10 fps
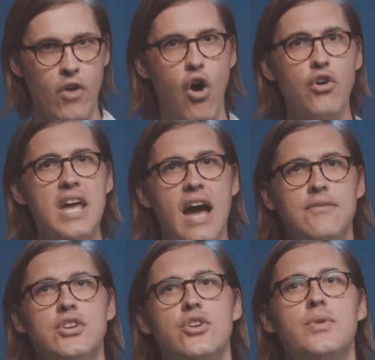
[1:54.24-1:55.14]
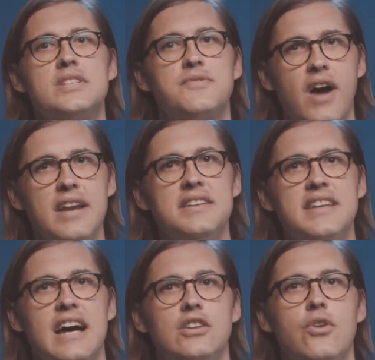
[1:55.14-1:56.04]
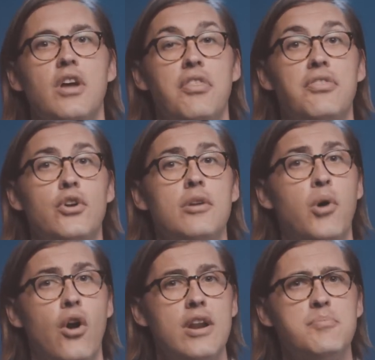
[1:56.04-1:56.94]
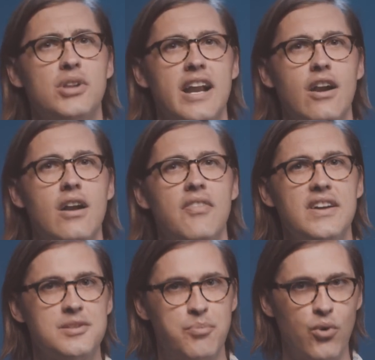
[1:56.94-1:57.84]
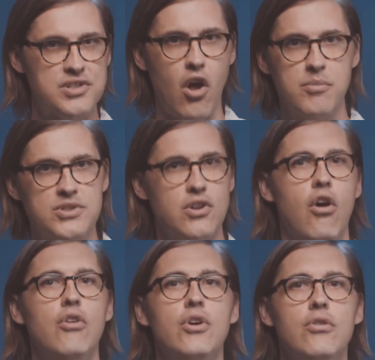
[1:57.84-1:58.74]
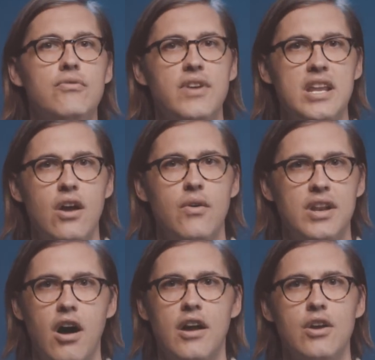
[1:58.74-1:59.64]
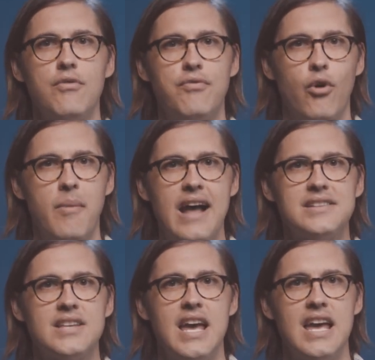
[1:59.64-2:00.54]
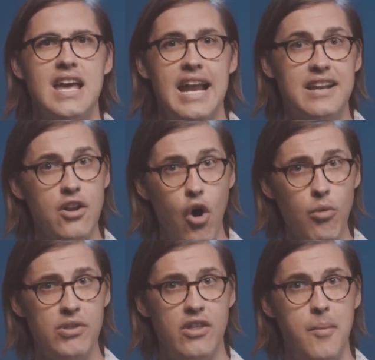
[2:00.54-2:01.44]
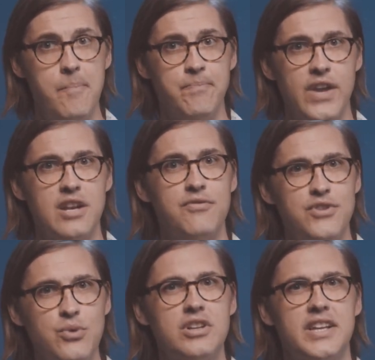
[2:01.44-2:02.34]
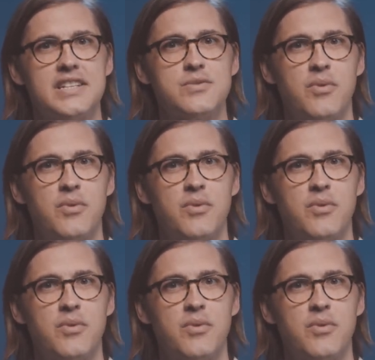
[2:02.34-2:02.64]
All you have to do is find and download a third party player that supports almost all known video and audio formats and can open them in a few clicks